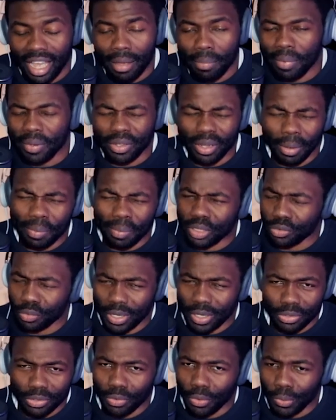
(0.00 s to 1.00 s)
I, bet I
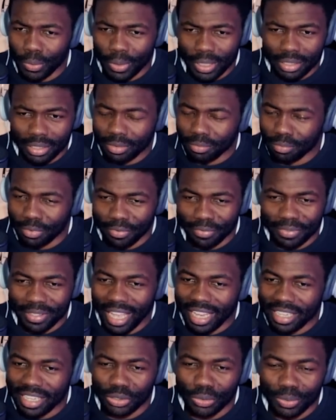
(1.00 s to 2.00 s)
betrayed Roland
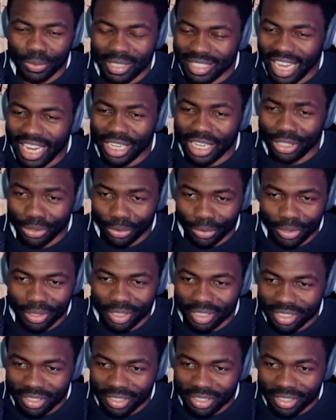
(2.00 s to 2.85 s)
as soon as I could,